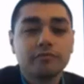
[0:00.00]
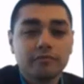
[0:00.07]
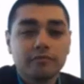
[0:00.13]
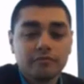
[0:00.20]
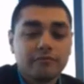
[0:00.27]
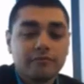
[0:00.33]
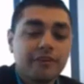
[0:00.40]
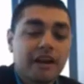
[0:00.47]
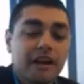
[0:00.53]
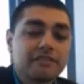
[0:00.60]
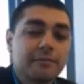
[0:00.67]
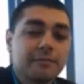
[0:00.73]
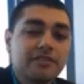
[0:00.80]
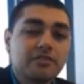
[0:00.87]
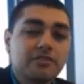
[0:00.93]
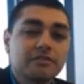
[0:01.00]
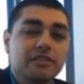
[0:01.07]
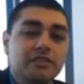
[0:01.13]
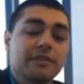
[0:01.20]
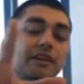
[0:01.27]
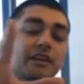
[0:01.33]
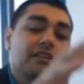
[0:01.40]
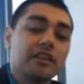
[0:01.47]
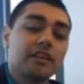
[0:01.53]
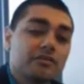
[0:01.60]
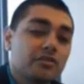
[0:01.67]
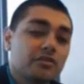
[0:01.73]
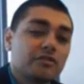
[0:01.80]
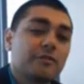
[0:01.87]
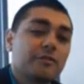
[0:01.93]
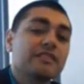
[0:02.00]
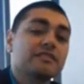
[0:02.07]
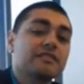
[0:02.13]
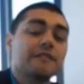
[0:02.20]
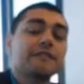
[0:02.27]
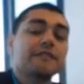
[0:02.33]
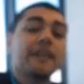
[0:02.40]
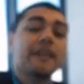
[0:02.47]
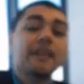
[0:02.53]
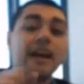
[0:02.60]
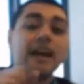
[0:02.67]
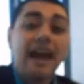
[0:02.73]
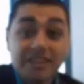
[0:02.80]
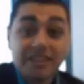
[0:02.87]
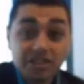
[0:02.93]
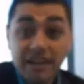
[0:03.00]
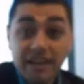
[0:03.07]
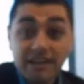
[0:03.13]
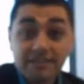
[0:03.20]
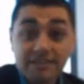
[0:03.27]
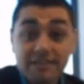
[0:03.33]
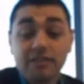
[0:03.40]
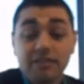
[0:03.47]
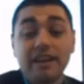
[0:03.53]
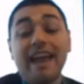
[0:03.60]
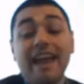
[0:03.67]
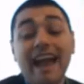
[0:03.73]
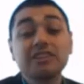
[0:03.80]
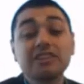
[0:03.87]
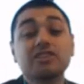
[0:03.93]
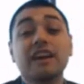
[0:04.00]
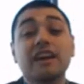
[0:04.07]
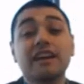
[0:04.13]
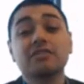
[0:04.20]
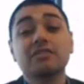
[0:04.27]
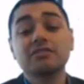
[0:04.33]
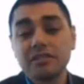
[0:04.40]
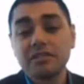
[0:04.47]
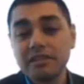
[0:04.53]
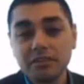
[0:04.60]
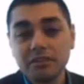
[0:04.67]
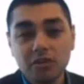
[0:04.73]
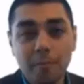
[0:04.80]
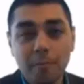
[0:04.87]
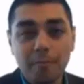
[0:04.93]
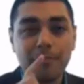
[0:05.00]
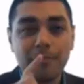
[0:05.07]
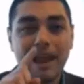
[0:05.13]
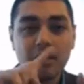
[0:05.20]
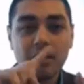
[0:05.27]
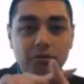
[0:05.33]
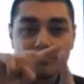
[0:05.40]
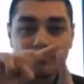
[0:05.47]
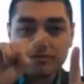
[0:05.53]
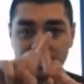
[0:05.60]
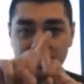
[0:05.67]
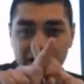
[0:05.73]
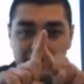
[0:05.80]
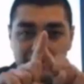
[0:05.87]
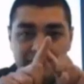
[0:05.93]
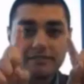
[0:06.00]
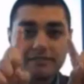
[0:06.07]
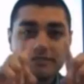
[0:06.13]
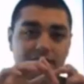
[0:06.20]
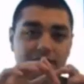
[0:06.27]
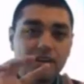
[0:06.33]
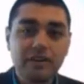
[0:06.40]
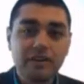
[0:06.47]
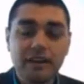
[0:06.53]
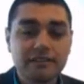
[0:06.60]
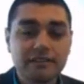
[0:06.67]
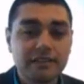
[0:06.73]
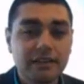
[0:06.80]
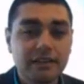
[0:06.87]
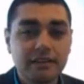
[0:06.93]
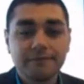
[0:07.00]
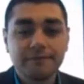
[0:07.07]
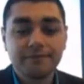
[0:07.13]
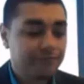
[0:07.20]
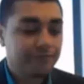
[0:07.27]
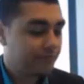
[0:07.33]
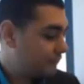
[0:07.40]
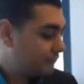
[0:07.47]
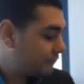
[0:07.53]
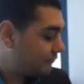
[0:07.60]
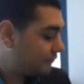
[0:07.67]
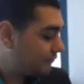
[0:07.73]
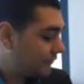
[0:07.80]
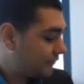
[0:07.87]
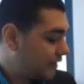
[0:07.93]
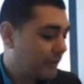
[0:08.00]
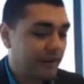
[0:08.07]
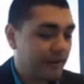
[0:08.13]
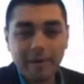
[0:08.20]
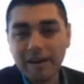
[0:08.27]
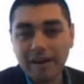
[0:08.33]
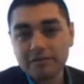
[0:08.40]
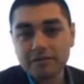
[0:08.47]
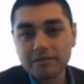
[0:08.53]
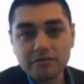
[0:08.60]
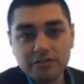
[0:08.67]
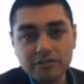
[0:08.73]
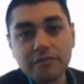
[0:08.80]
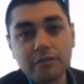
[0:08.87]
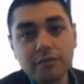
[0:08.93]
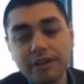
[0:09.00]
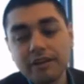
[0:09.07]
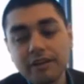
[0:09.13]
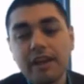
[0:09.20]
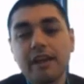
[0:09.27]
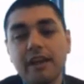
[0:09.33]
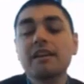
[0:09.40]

forgot to mention something on the other social media stuff. Hashtags. Okay, hashtags. Those are the little pound signs, that whatever, pounds, shift 3, okay?